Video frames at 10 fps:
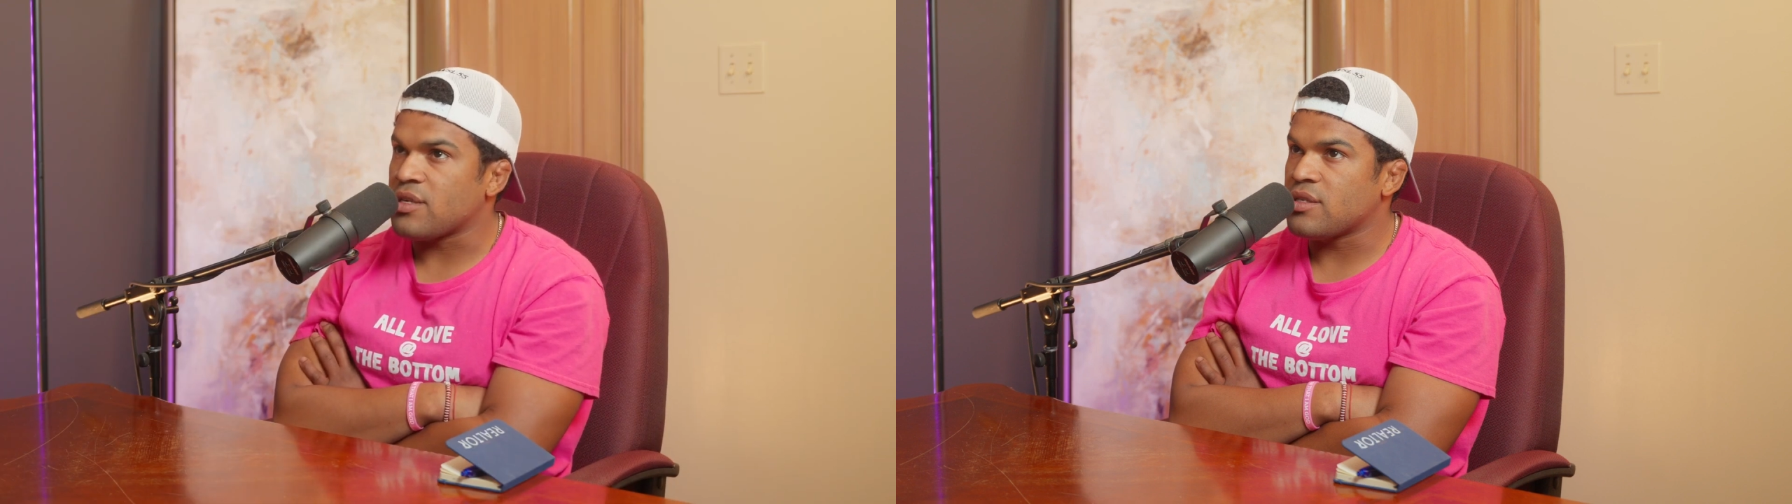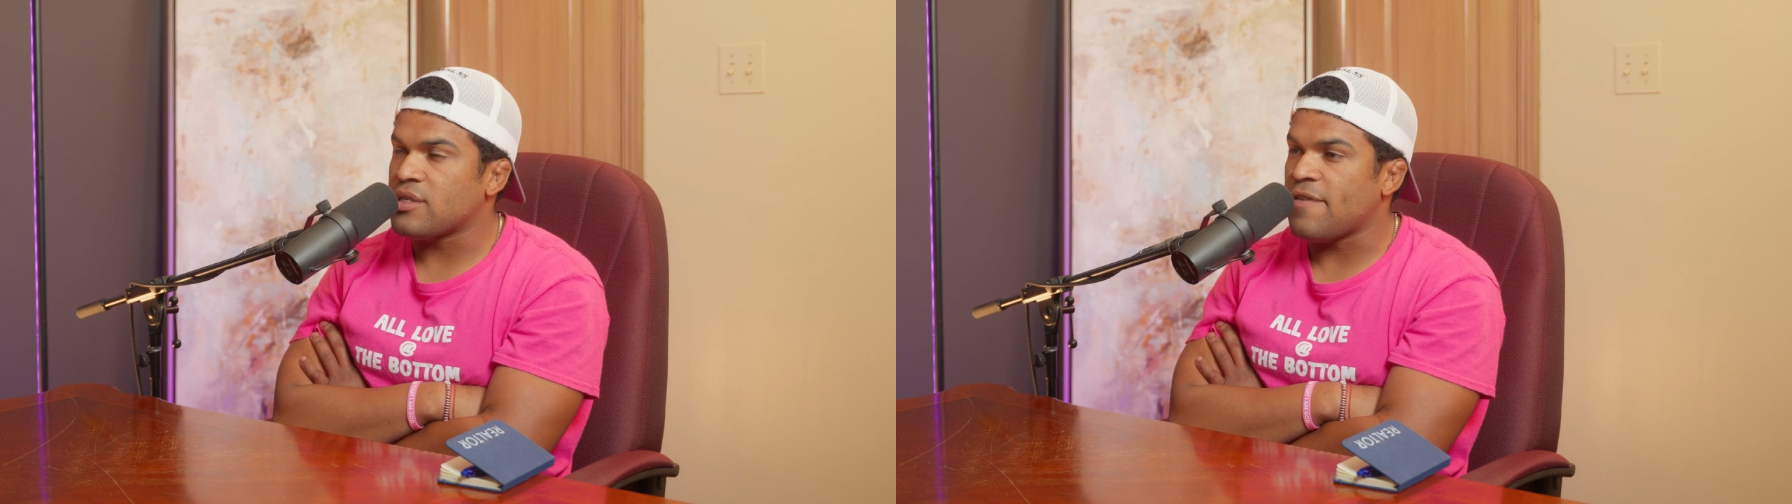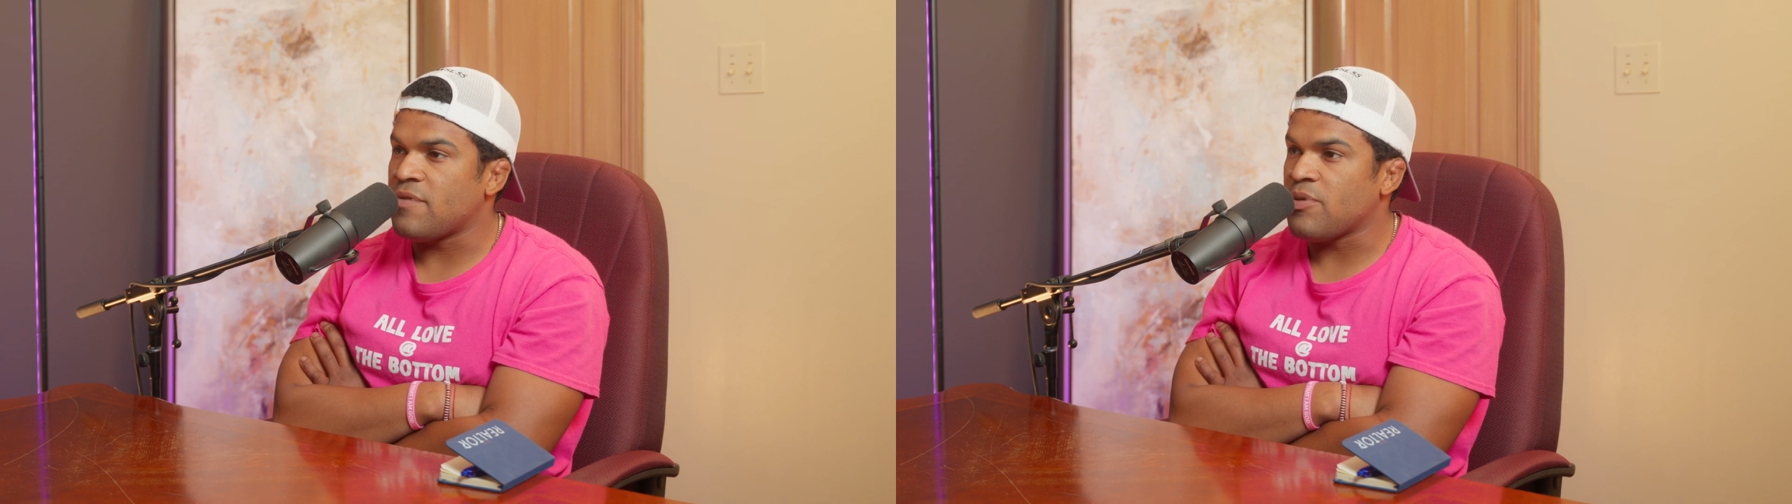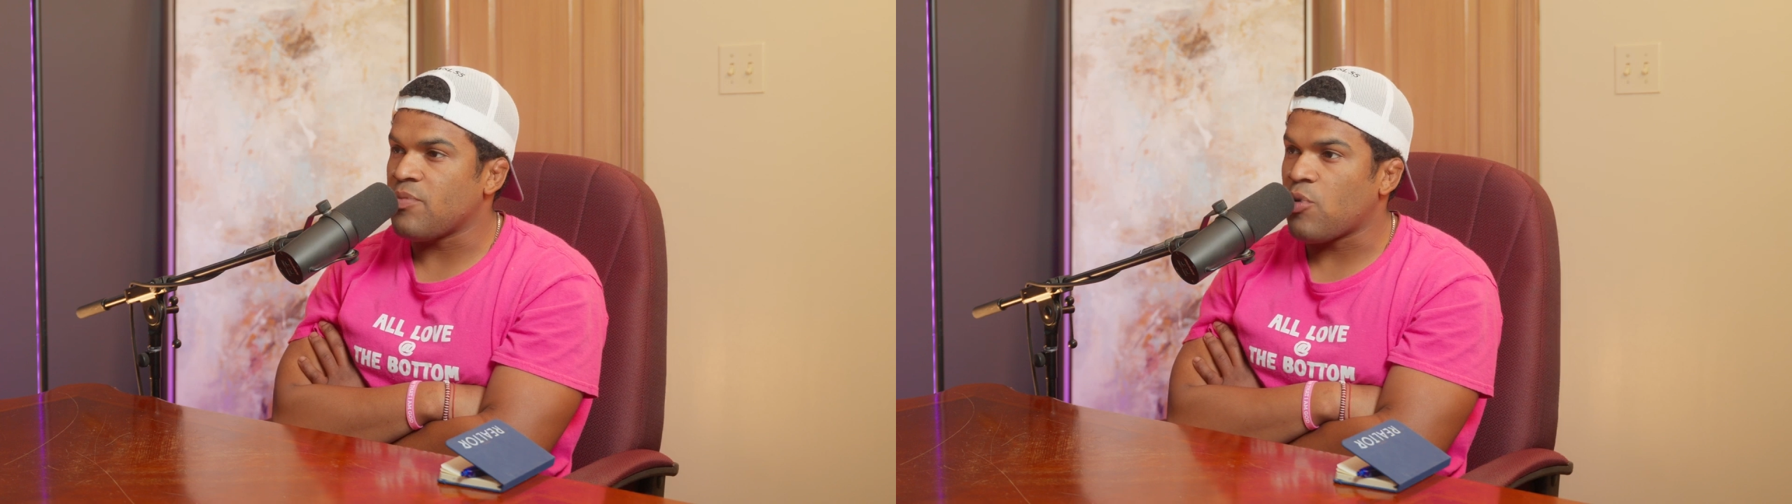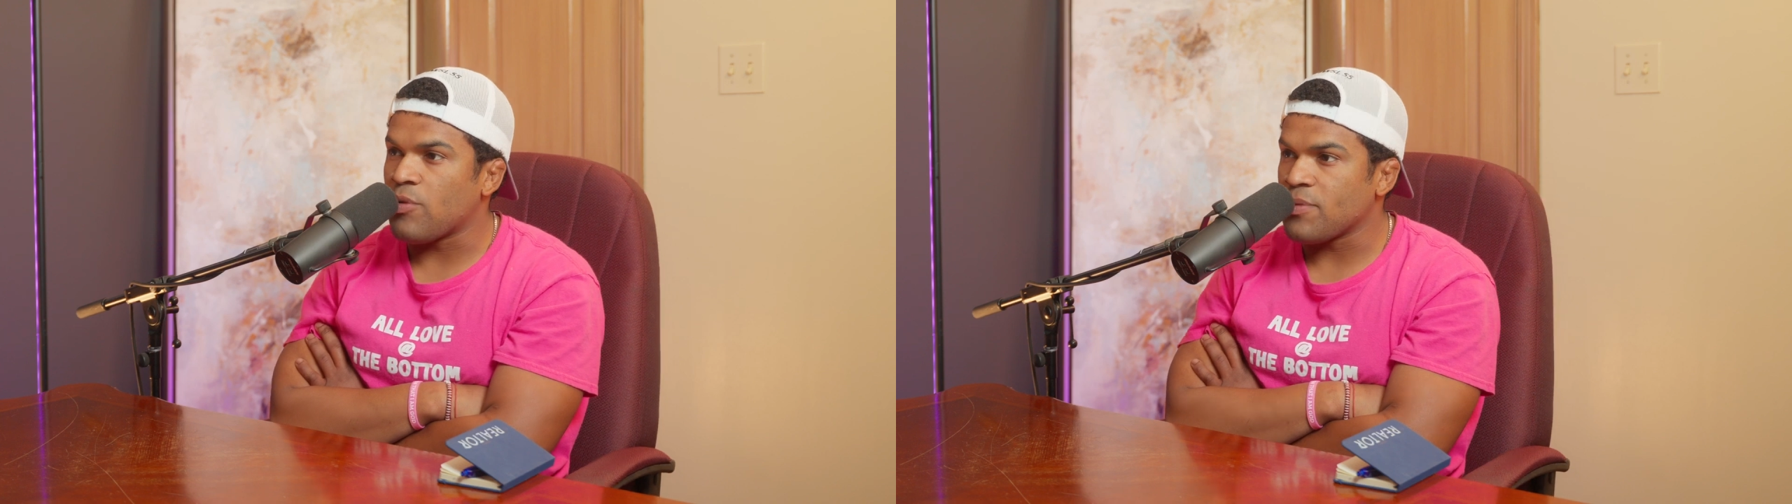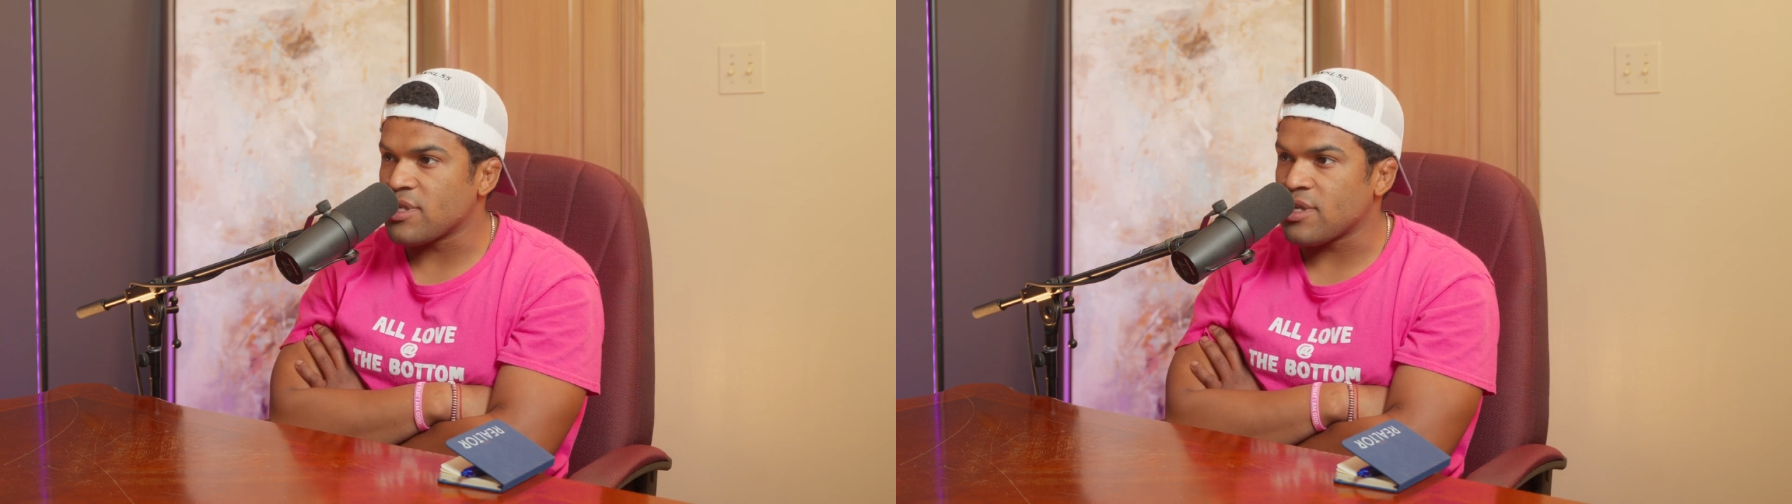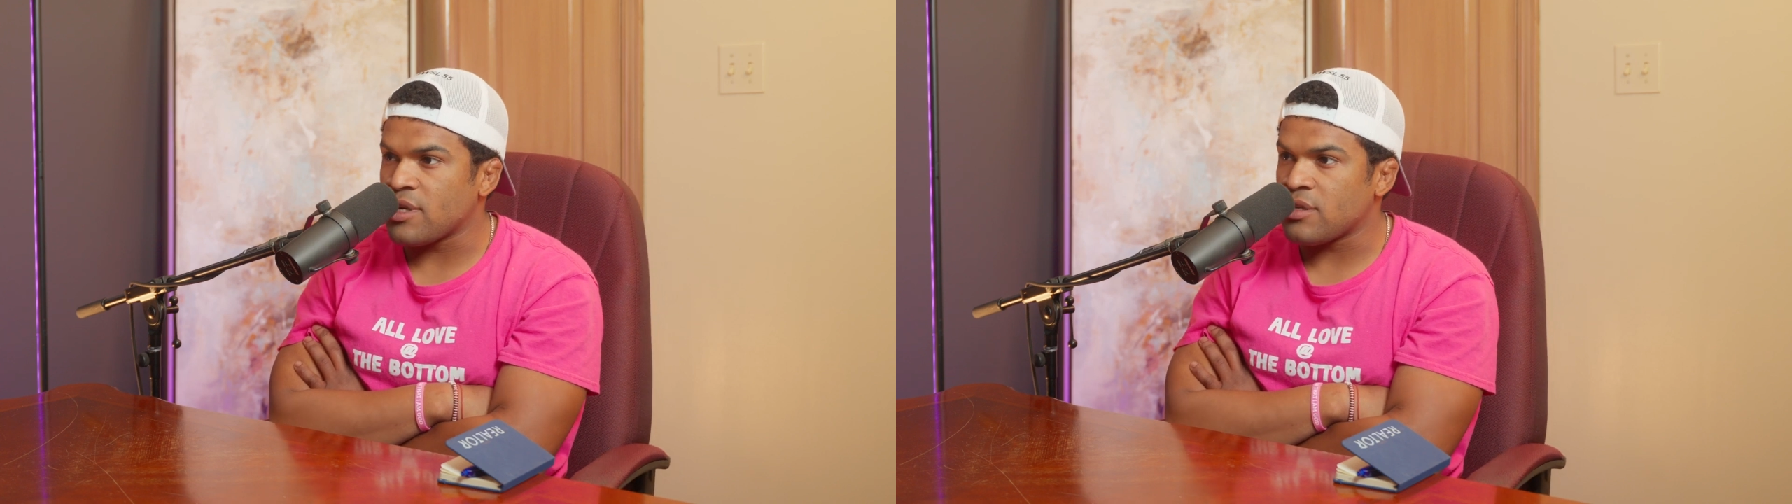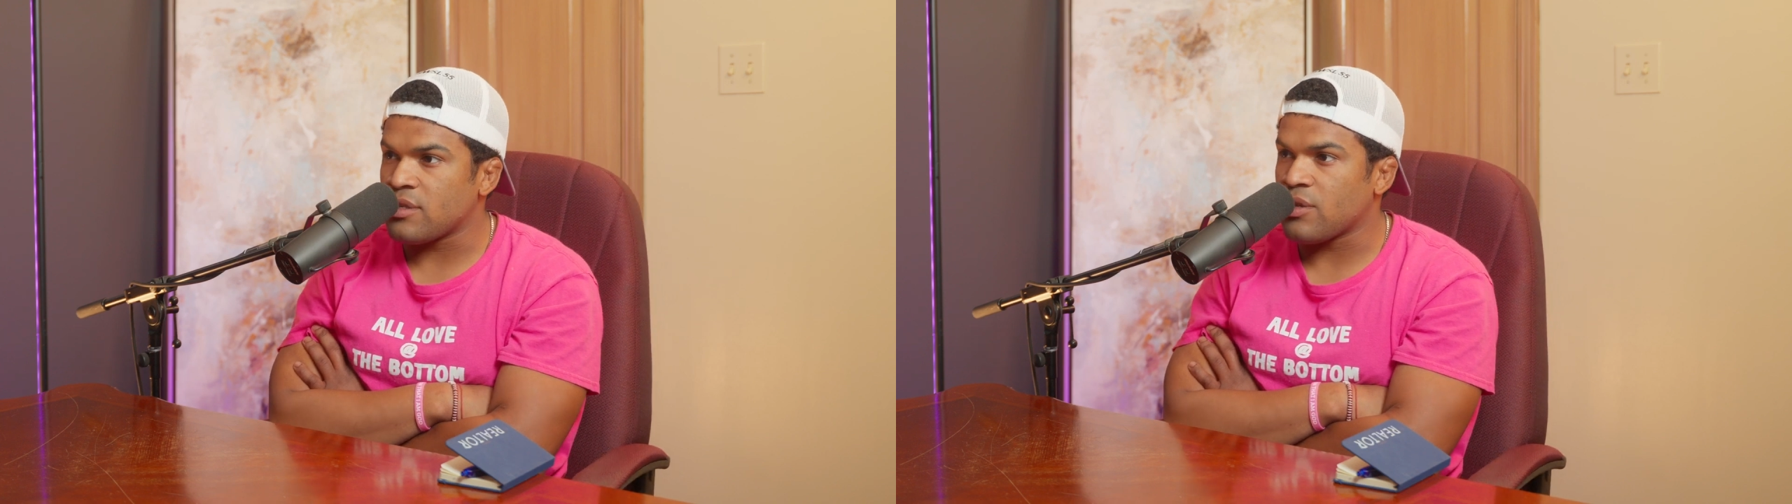70 more percent